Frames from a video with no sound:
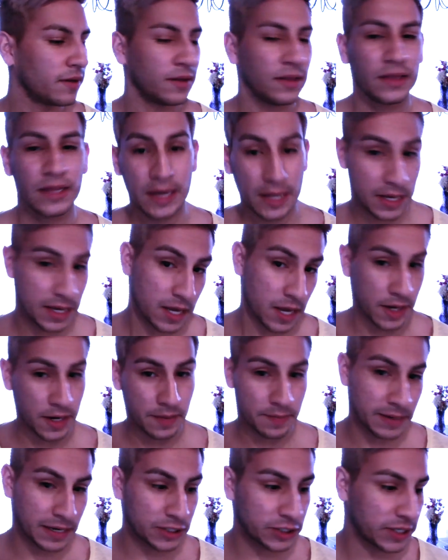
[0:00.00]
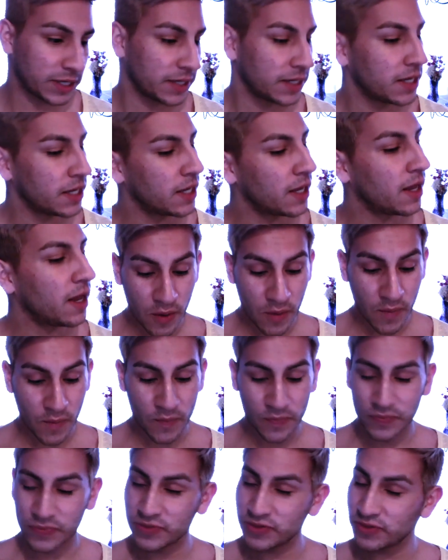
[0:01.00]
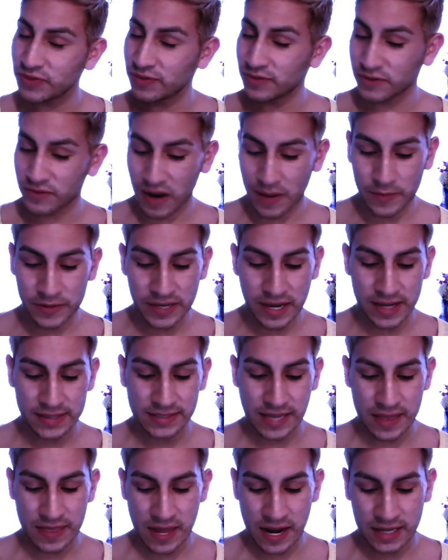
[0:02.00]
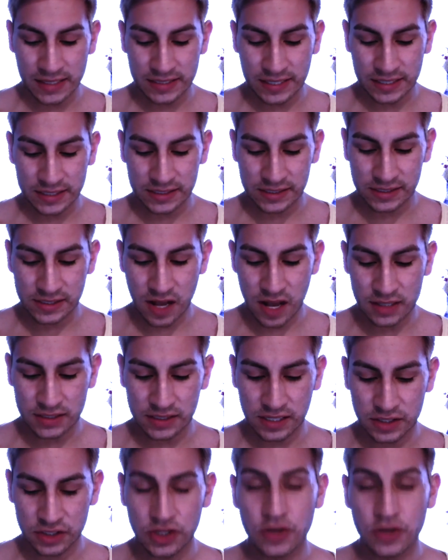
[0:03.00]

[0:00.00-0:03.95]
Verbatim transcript: Lady on a budget. Oh, scrambled eggs, and then I did sausage.